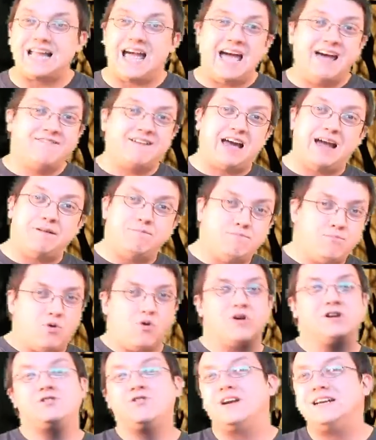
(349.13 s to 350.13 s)
I've got
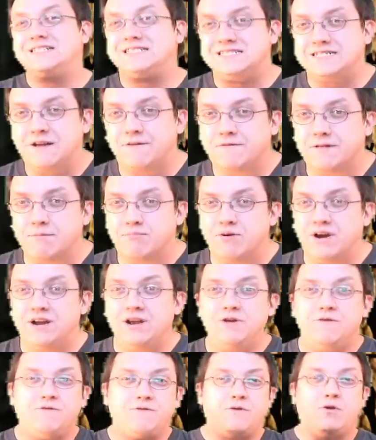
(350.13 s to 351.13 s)
more great stuff to bring
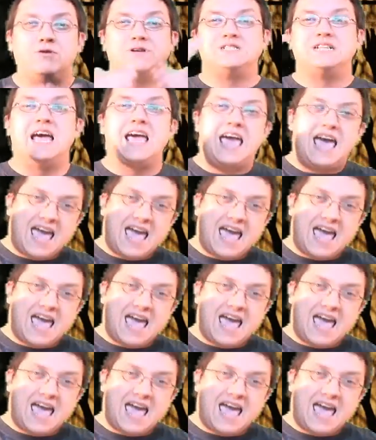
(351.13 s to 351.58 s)
to you folks.